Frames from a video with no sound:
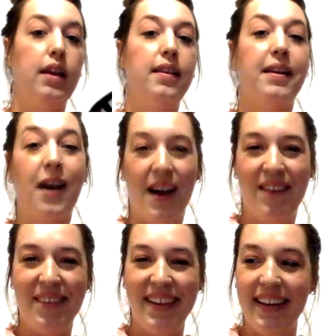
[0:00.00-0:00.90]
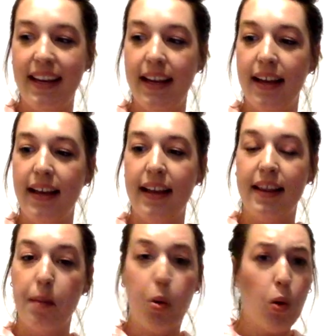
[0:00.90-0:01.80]
The coffee...
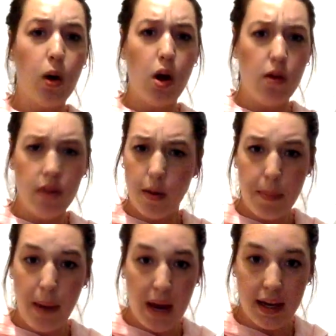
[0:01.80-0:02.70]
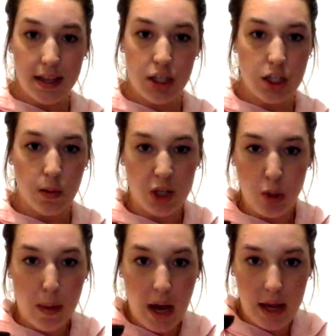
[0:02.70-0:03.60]
The pour-over package that when you
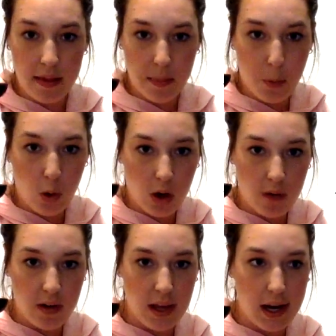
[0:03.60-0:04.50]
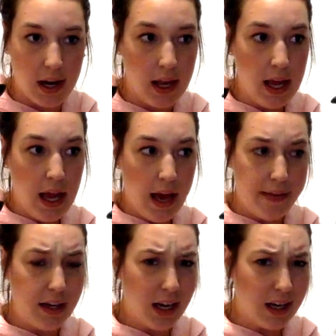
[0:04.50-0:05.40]
buy the pour-over thing, I
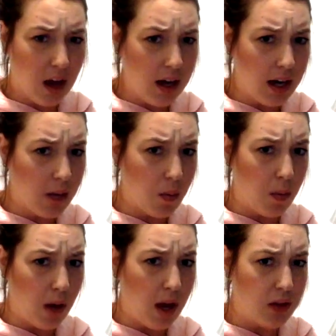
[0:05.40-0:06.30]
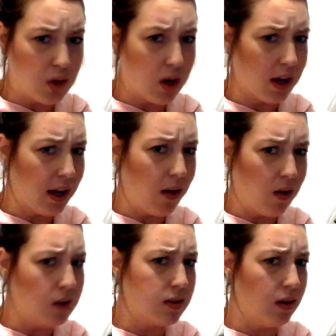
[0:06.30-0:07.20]
think I got it at, at Target
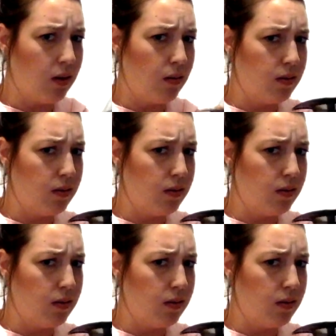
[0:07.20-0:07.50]
also.